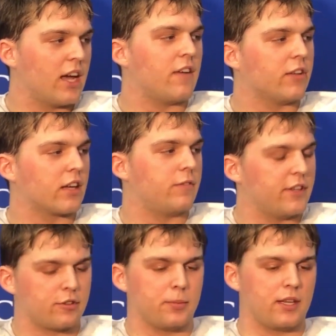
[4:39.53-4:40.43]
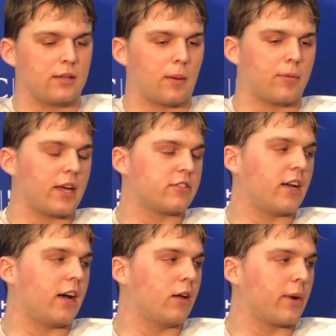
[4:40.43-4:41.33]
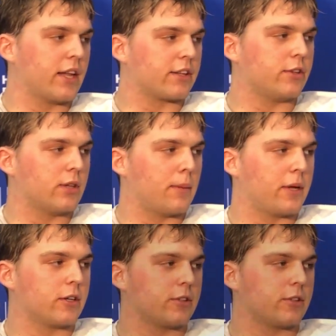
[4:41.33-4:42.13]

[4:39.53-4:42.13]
Yeah, I feel like it fits me and my playing style, what I like to do a lot better.